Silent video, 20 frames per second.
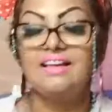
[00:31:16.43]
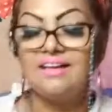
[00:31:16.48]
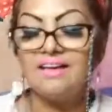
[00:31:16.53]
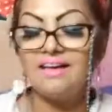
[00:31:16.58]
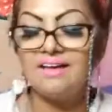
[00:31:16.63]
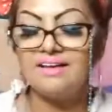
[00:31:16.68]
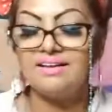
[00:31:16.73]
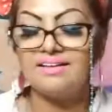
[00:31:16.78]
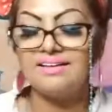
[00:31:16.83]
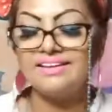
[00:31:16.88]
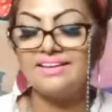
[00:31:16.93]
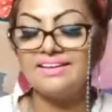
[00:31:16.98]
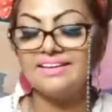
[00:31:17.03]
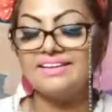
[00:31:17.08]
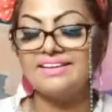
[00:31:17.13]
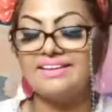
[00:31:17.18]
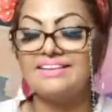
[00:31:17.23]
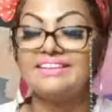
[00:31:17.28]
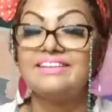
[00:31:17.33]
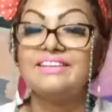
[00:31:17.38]
I,
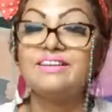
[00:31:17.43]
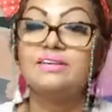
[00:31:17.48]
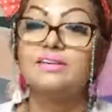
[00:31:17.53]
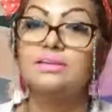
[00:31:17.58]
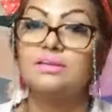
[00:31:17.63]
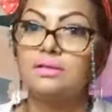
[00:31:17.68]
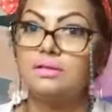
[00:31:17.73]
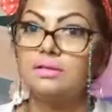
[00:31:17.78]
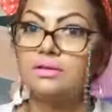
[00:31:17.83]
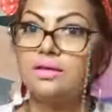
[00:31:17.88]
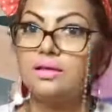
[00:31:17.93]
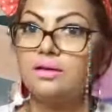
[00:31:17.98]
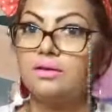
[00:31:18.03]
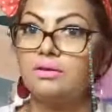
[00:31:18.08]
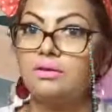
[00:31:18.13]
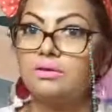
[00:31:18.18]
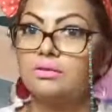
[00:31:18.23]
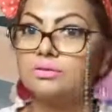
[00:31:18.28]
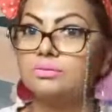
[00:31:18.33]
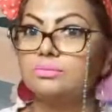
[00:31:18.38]
thank
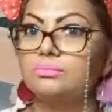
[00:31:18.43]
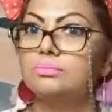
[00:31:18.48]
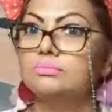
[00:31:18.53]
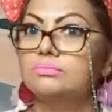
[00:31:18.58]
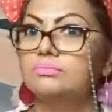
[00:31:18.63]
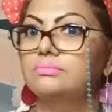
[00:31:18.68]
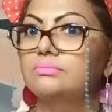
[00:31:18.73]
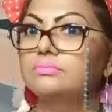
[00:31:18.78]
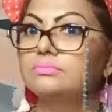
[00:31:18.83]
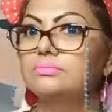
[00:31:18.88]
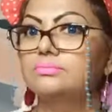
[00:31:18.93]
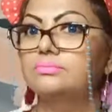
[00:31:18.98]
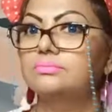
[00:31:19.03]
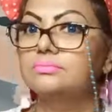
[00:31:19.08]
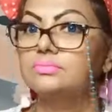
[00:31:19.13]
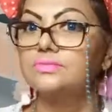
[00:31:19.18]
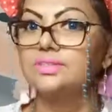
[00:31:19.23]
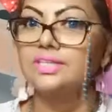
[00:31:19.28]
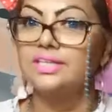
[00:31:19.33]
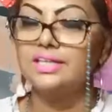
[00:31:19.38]
God.
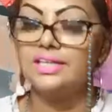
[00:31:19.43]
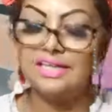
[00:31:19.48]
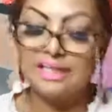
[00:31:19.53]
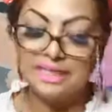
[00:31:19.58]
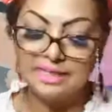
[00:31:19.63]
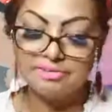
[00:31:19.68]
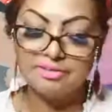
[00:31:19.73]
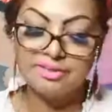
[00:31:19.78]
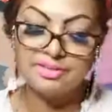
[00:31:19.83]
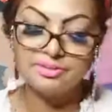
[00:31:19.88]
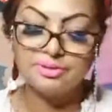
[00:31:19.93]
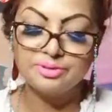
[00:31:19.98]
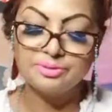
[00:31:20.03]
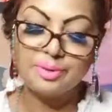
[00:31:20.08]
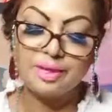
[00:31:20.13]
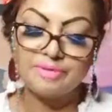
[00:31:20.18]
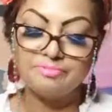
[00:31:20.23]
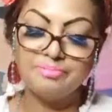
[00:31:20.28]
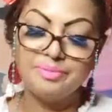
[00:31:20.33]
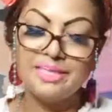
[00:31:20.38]
Otherwise
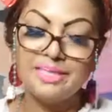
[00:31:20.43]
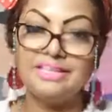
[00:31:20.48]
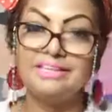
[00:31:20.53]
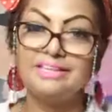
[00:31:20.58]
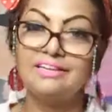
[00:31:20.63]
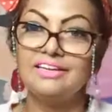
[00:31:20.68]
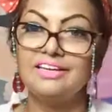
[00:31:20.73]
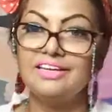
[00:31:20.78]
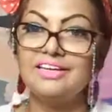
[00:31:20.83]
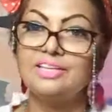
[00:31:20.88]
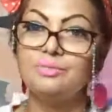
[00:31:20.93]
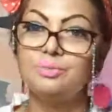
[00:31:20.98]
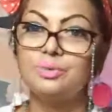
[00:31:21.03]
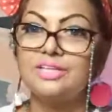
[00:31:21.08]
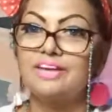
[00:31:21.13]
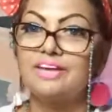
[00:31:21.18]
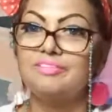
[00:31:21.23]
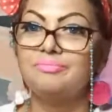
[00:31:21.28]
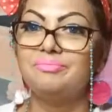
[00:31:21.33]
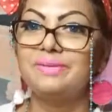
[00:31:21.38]
it would
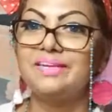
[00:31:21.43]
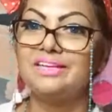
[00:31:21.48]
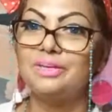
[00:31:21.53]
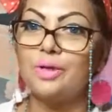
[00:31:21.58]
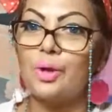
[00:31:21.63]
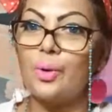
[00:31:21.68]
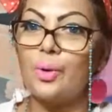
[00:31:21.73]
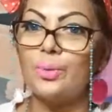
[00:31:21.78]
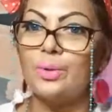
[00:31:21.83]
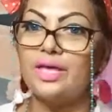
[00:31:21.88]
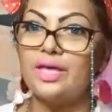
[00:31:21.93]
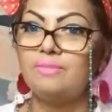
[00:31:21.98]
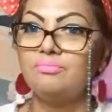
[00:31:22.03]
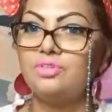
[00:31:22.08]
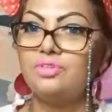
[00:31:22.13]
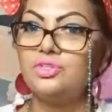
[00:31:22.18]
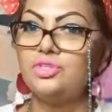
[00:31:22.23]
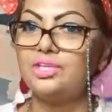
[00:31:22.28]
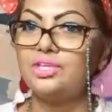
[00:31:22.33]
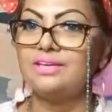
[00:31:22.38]
have been
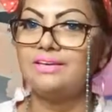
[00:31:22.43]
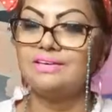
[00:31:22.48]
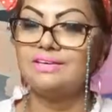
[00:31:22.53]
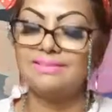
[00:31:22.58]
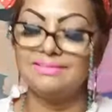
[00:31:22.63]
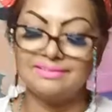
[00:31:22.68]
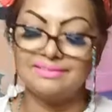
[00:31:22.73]
OMG.